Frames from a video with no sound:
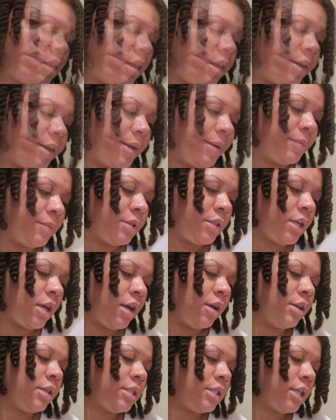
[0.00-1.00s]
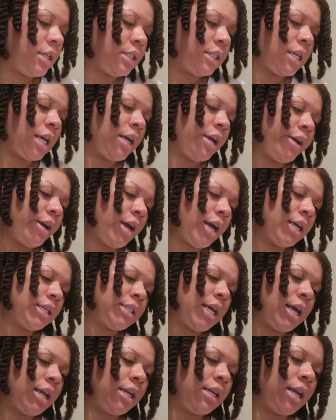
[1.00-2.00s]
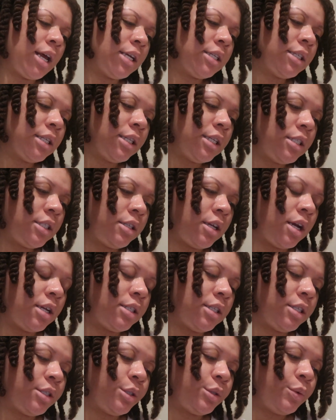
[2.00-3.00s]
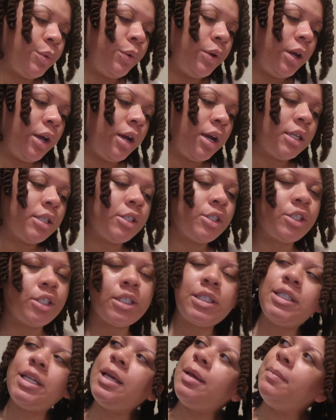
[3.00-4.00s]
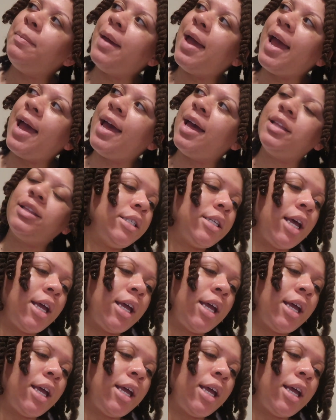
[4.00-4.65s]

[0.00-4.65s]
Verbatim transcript: Alright, so it says Zaire has had an excellent start to the school year in G T Math.